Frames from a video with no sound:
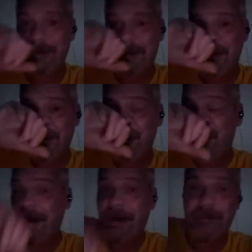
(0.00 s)
with you or they're
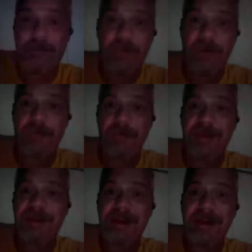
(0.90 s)
not on board
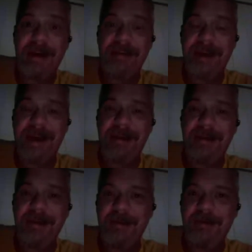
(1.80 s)
with
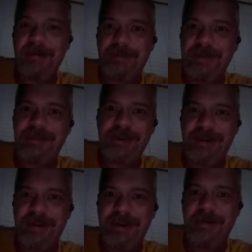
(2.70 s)
attacking you with
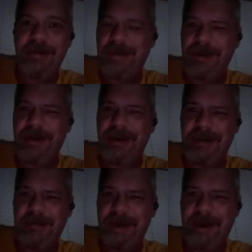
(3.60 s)
Mr. Unknown, well, they're
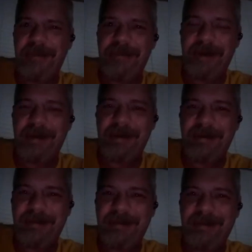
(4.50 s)
getting paid by
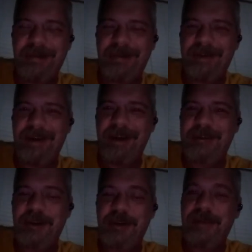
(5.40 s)
you. Well, I mean, I
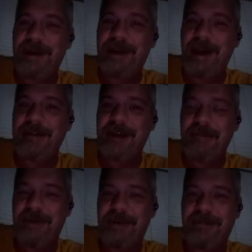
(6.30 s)
showed my Cash
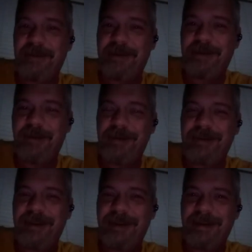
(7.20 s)
App, motherfucker. Where's
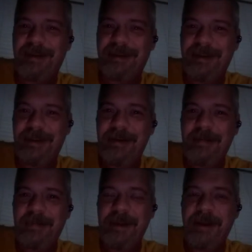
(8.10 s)
it at?
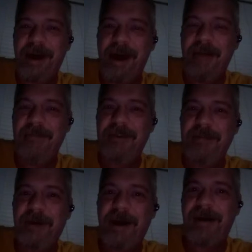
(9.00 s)
I'm too
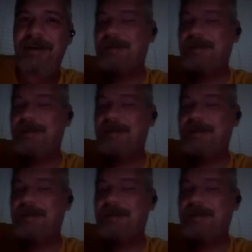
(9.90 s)
proud